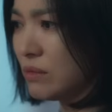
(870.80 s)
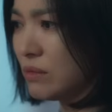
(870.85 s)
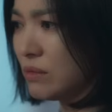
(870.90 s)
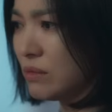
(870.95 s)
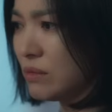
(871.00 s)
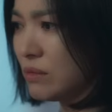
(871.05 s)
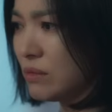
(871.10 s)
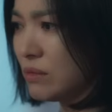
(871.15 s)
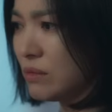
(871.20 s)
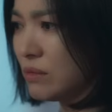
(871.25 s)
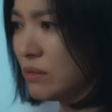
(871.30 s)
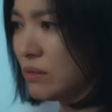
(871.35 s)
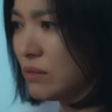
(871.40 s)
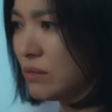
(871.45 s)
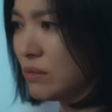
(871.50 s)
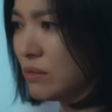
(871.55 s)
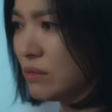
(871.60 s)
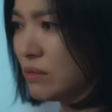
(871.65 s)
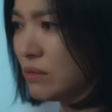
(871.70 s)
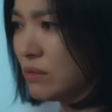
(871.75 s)

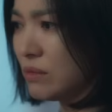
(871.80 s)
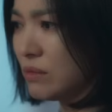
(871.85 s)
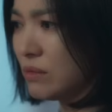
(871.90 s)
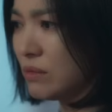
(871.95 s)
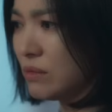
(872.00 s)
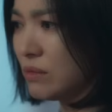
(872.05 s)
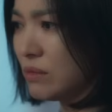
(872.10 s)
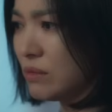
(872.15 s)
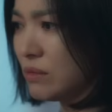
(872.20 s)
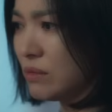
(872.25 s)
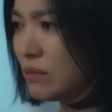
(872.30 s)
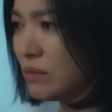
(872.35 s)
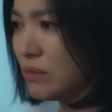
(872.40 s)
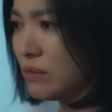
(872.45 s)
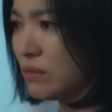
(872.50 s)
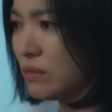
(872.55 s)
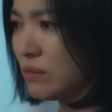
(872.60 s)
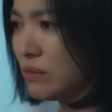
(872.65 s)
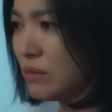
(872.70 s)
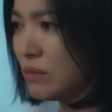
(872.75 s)

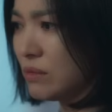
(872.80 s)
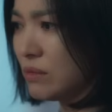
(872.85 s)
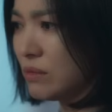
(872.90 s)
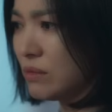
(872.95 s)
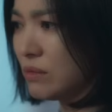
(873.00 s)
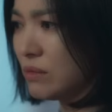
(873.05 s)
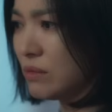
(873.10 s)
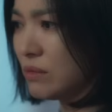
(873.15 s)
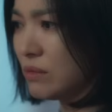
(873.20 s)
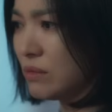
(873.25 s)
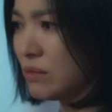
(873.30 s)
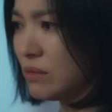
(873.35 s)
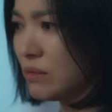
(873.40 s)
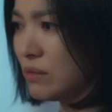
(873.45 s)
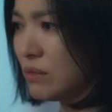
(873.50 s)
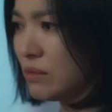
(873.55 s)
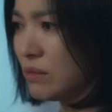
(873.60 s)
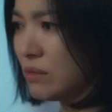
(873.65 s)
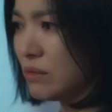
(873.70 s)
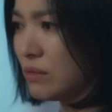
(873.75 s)

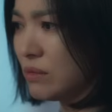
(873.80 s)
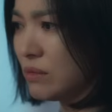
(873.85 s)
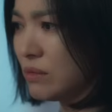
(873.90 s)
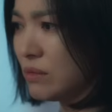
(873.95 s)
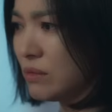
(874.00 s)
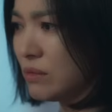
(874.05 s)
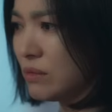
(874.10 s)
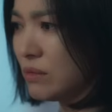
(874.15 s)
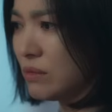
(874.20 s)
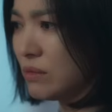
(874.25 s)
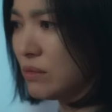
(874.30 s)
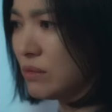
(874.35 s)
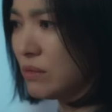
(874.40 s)
This person isn't speaking.